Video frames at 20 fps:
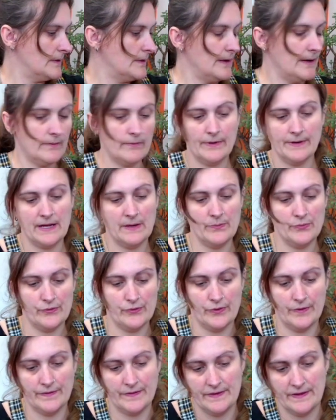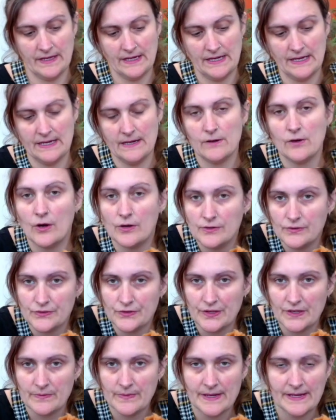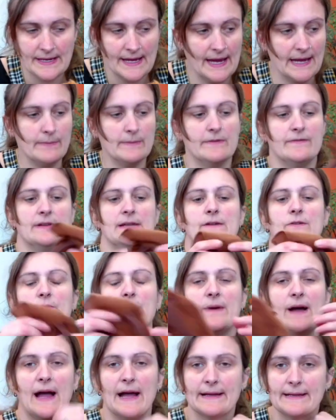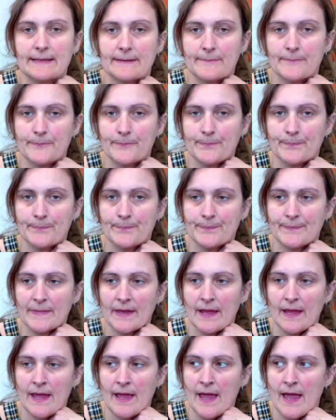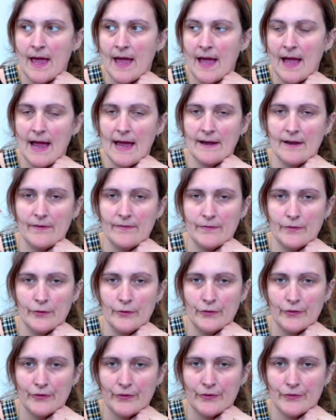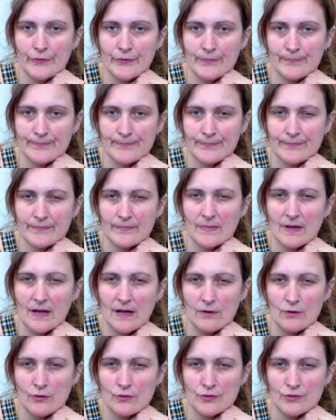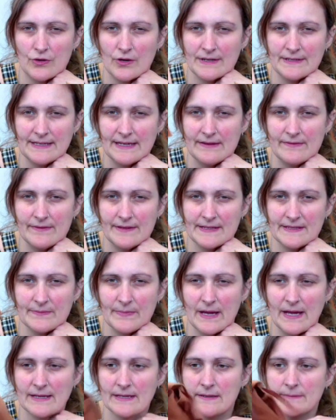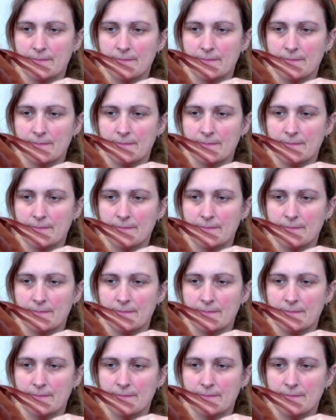And when I bought the costume, it came with a little bag, and I thought, what a good idea for this bag.